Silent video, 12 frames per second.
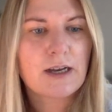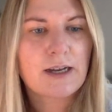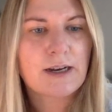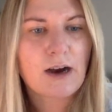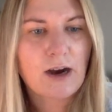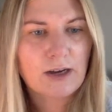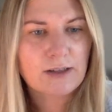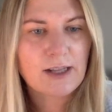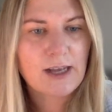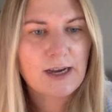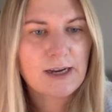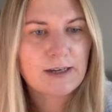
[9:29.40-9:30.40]
An
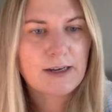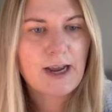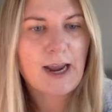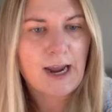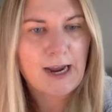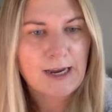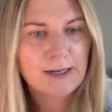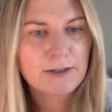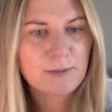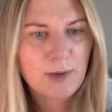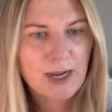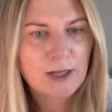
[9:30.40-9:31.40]
online
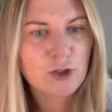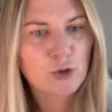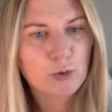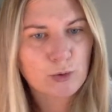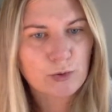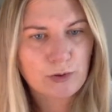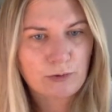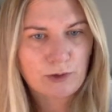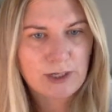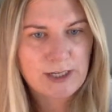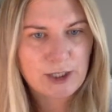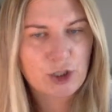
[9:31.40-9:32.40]
handmade
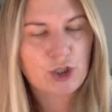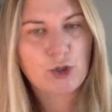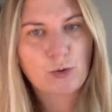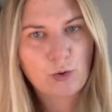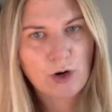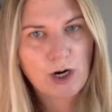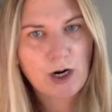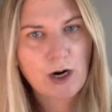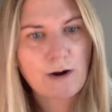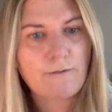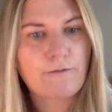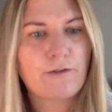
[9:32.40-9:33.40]
jewelry store
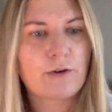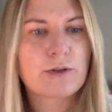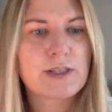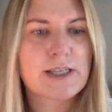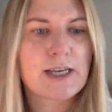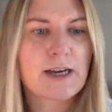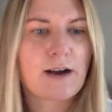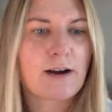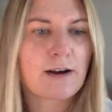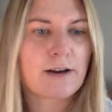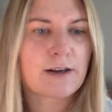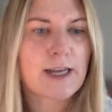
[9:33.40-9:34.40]
focusing
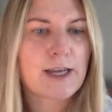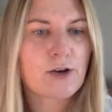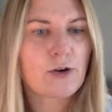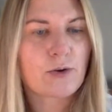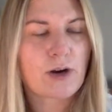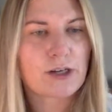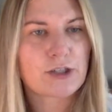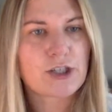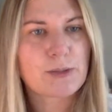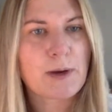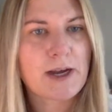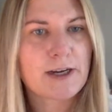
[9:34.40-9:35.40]
on
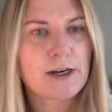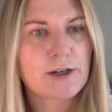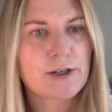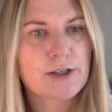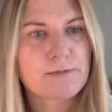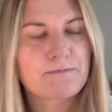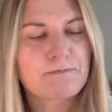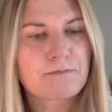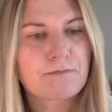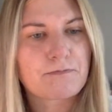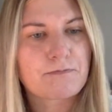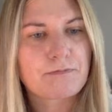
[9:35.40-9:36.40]
eco-conscious buyers.
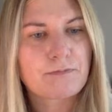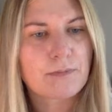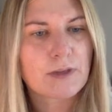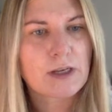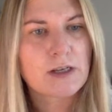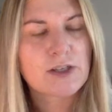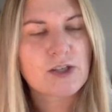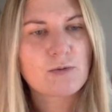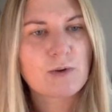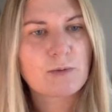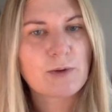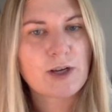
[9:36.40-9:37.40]
So
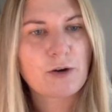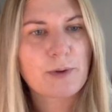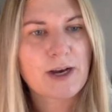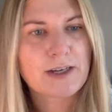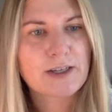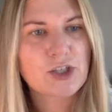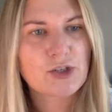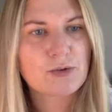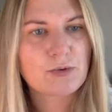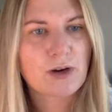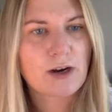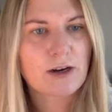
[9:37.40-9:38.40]
when we go back
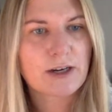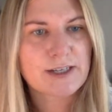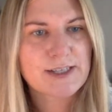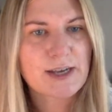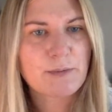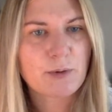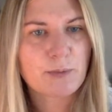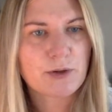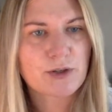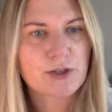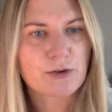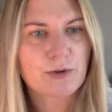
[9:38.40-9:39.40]
to our example
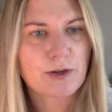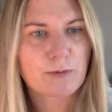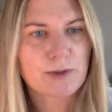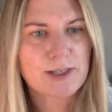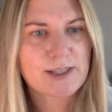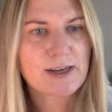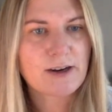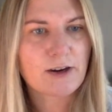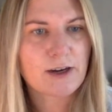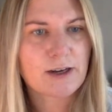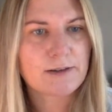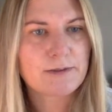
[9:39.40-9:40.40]
persona with
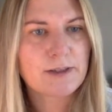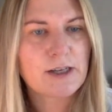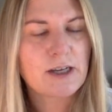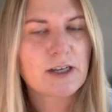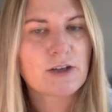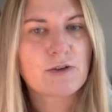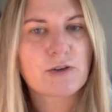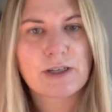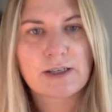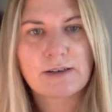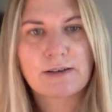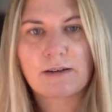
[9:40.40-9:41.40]
Sarah, you
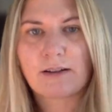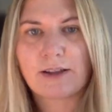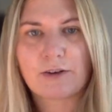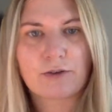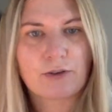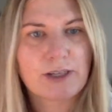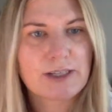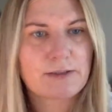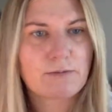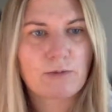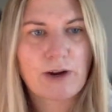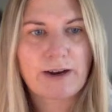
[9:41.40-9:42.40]
can literally
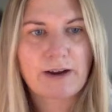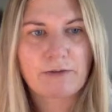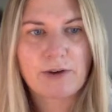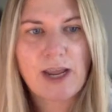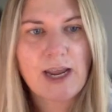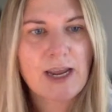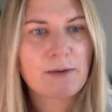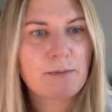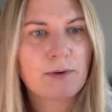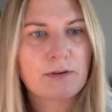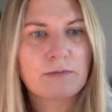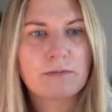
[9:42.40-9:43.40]
write out name,